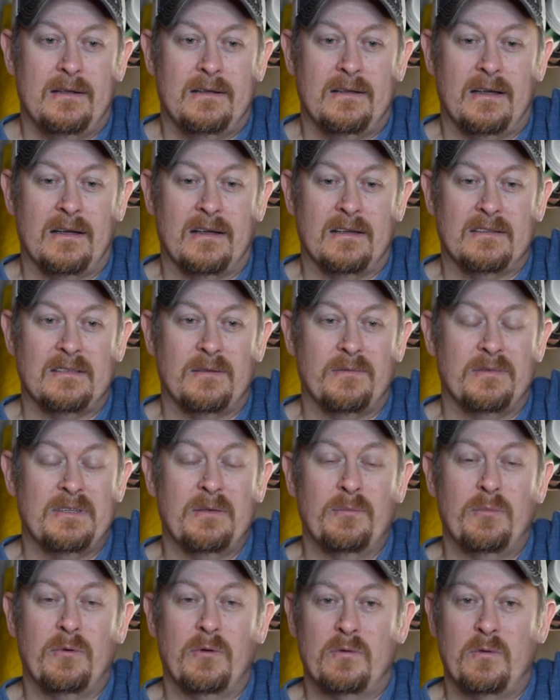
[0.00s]
some
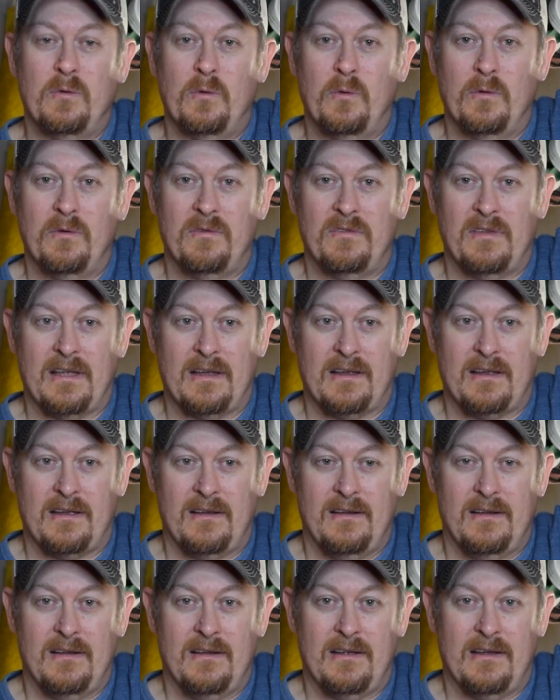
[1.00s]
simple tools like
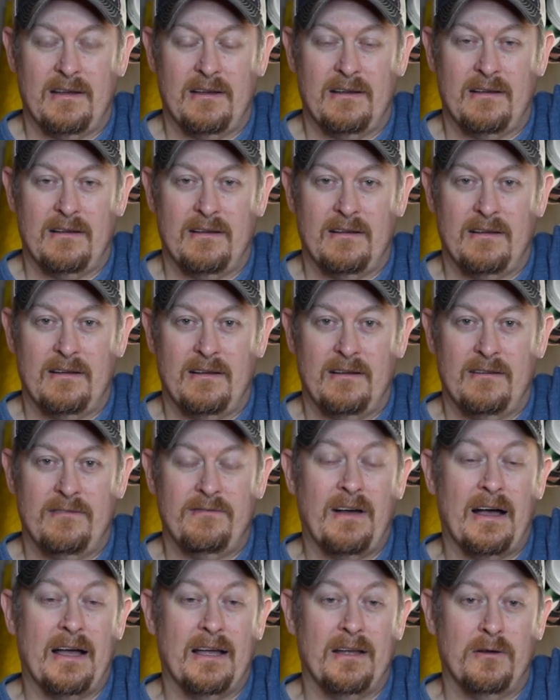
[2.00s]
a
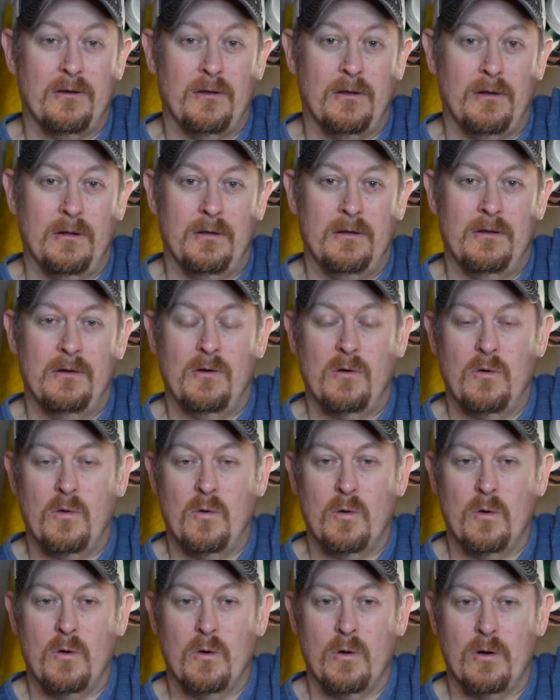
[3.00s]
file
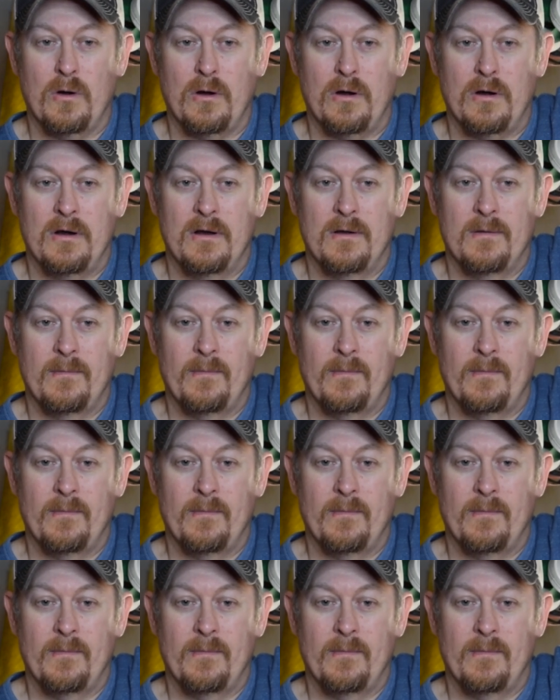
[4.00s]
or